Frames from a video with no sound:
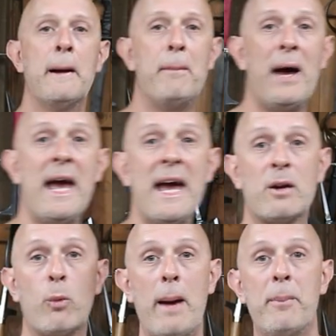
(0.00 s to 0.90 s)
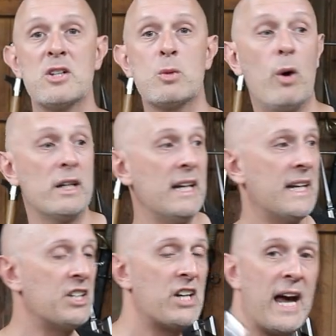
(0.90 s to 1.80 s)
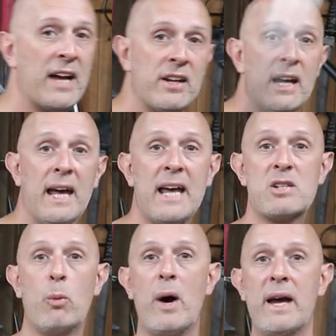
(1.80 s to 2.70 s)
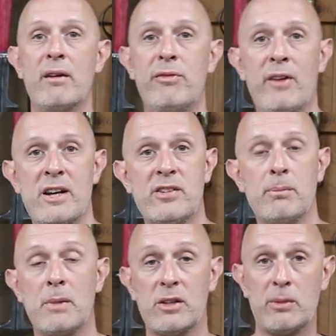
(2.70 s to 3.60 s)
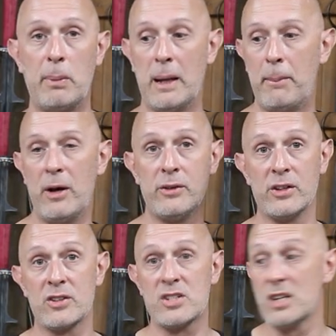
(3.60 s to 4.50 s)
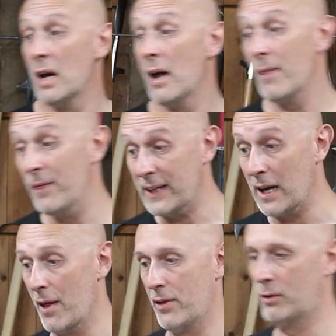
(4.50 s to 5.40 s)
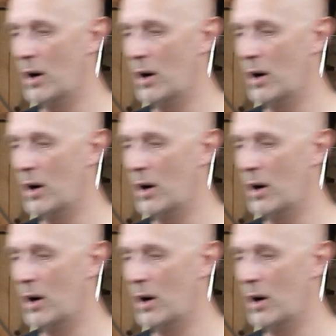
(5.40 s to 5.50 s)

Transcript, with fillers: Paired weapons, one in each hand, is a way of fighting multiple opponents. The other